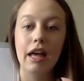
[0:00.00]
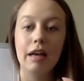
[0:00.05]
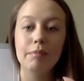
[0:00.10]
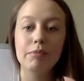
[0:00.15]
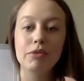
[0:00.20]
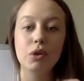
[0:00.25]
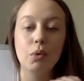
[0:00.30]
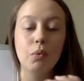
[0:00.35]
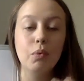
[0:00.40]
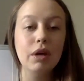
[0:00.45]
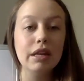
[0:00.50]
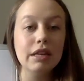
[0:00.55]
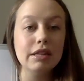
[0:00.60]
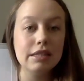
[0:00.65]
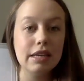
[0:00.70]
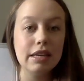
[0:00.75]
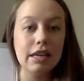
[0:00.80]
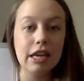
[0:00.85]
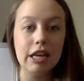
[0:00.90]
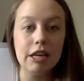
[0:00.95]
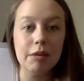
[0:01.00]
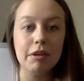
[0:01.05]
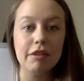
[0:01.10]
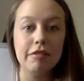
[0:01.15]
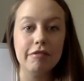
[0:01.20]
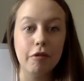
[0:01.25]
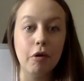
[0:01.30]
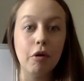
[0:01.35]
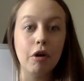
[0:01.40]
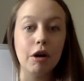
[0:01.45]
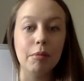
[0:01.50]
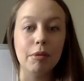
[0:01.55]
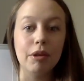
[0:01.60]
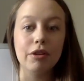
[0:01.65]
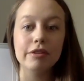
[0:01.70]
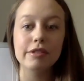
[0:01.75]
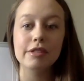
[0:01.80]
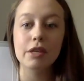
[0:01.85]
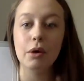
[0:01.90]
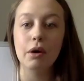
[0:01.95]
So when is it going to be
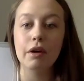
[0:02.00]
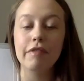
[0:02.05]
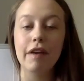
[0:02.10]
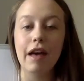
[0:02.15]
formal? So if